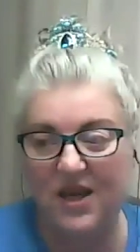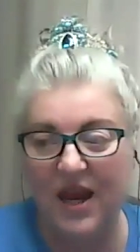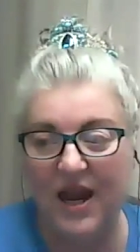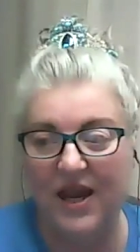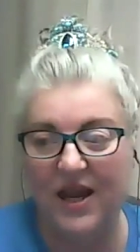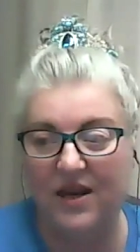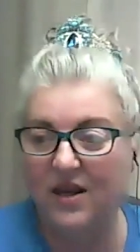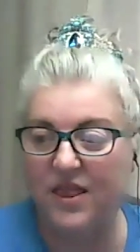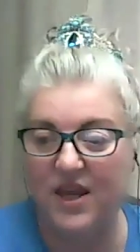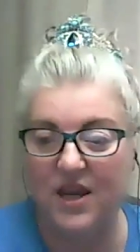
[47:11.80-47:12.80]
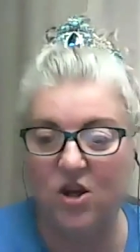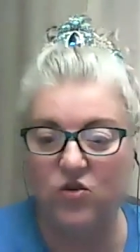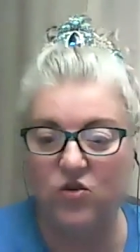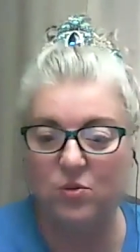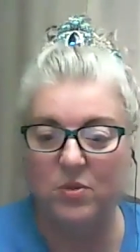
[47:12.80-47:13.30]
And thank you
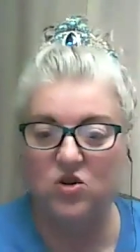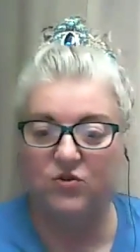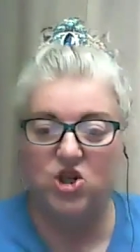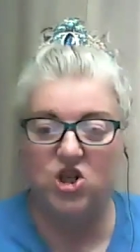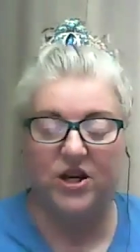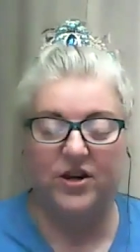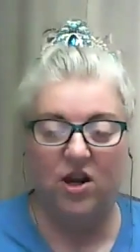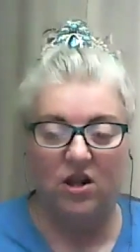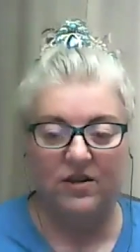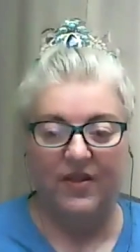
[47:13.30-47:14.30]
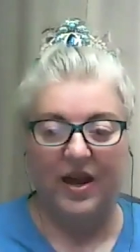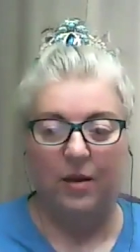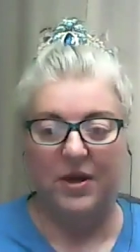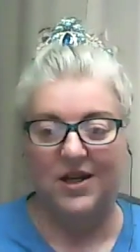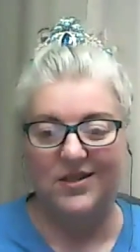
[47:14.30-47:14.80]
so much for sharing all of that
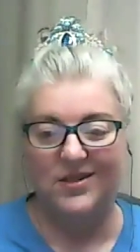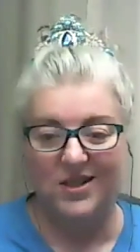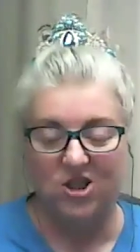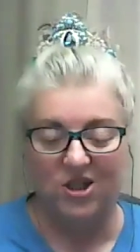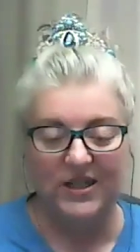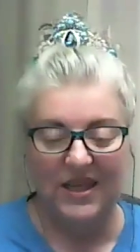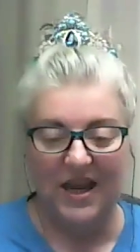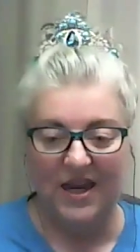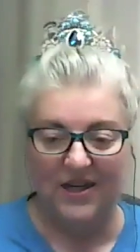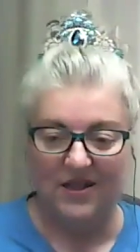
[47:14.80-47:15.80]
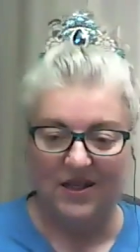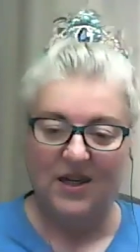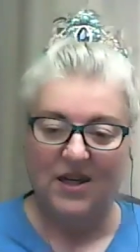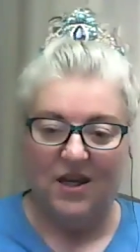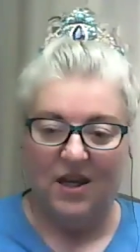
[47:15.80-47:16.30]
because during that,
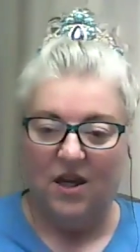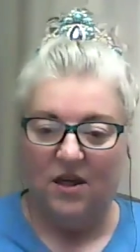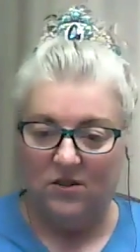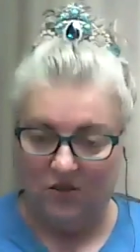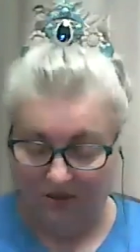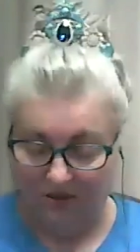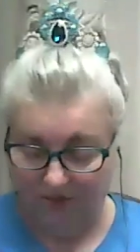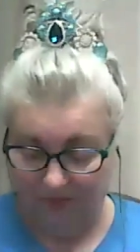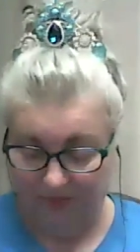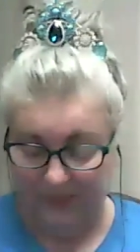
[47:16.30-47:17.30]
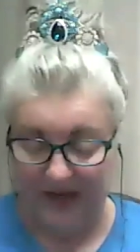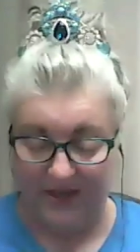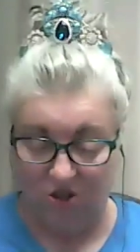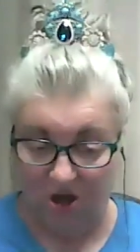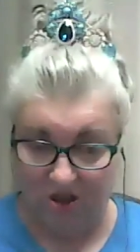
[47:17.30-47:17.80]
my
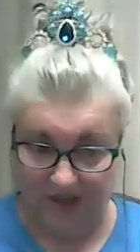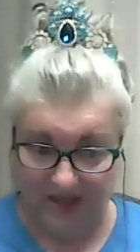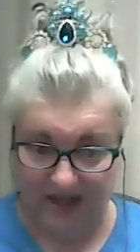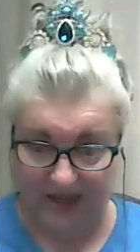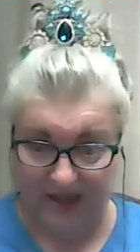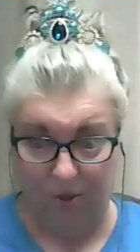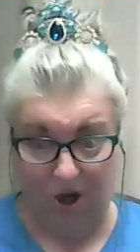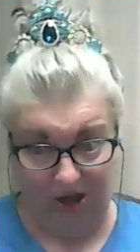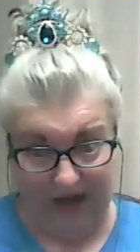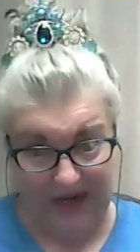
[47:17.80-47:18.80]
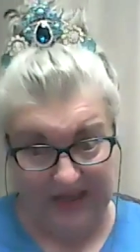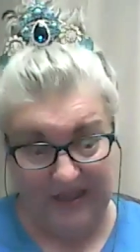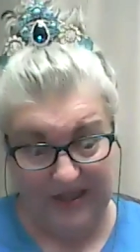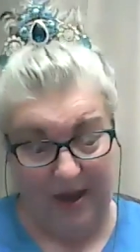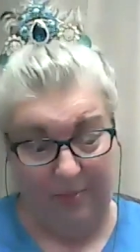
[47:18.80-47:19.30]
dog decided to bark
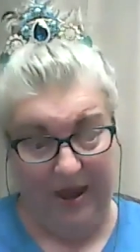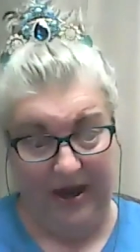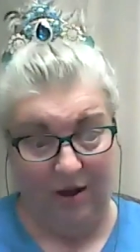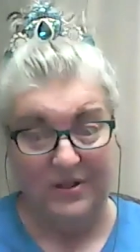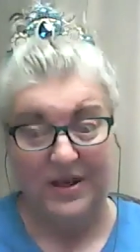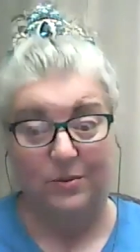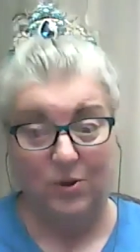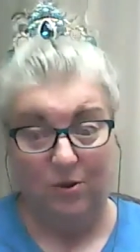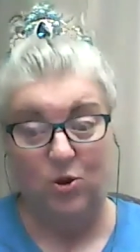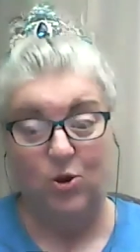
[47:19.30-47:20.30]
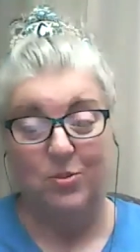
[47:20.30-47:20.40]
nonstop and I was able to mute